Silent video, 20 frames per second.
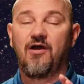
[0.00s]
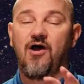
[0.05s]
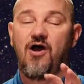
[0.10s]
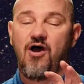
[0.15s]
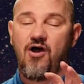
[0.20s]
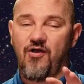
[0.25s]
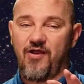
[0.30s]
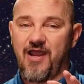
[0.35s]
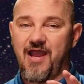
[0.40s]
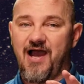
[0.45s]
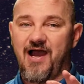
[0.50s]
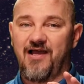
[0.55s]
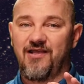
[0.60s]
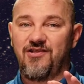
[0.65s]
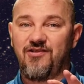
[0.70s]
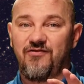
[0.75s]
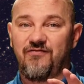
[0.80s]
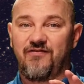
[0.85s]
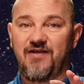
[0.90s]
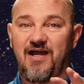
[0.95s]
oh yeah,
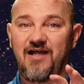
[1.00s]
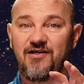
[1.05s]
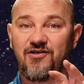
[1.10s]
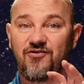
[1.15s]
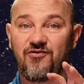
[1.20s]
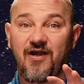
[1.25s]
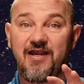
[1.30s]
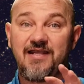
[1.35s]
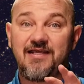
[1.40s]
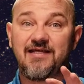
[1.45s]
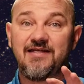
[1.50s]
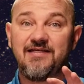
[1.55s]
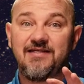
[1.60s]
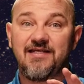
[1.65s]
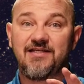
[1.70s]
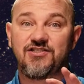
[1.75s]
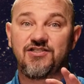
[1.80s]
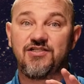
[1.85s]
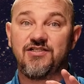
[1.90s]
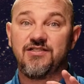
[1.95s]
you've got great
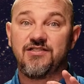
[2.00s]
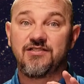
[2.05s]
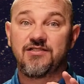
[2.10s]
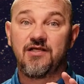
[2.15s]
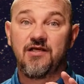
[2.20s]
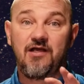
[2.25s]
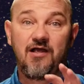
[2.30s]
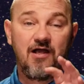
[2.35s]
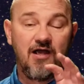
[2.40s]
conditions